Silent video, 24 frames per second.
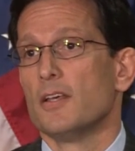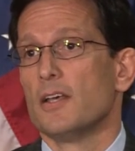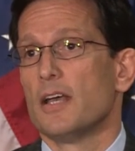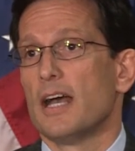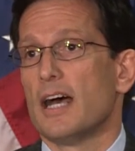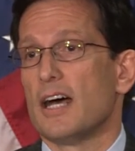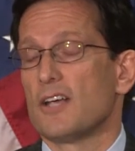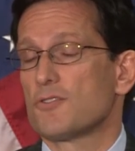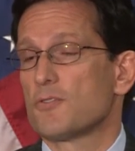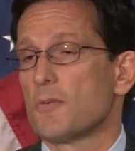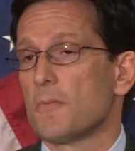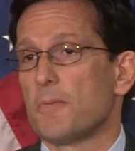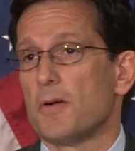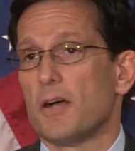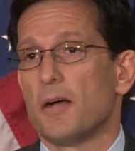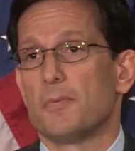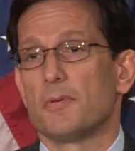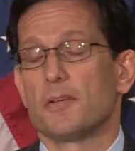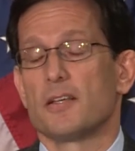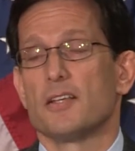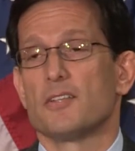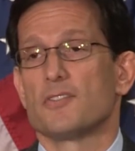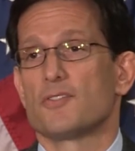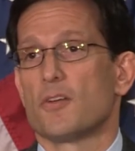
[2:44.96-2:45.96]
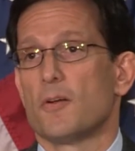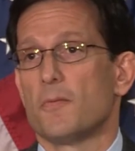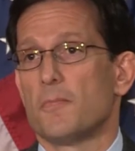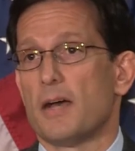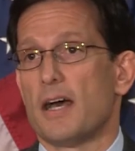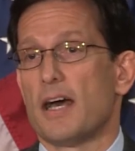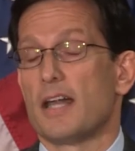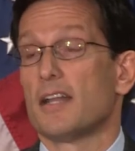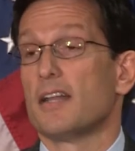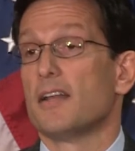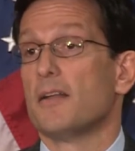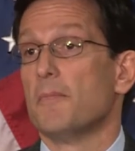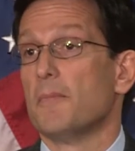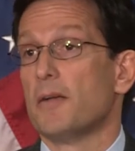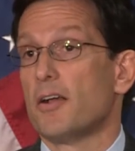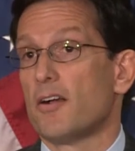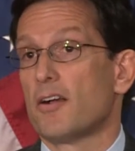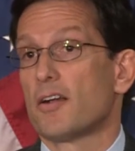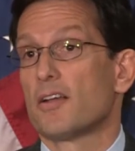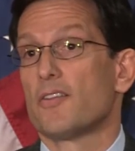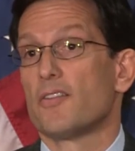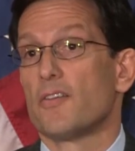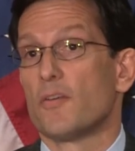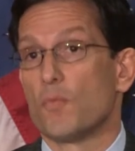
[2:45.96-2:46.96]
House Republicans are about an
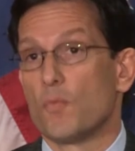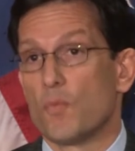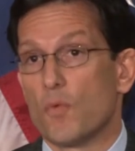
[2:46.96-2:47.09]
America that